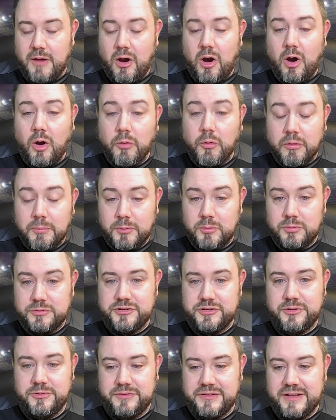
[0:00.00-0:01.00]
horrible
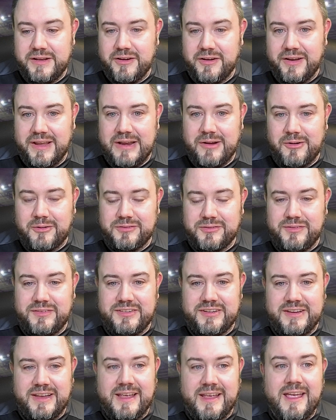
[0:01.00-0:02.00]
Tuesday night in
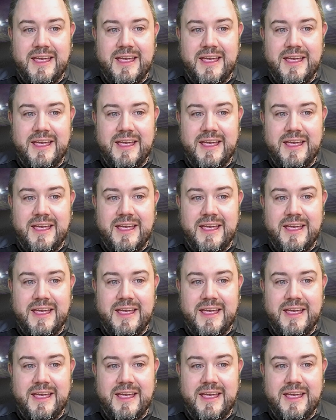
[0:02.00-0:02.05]
Oxfordshire.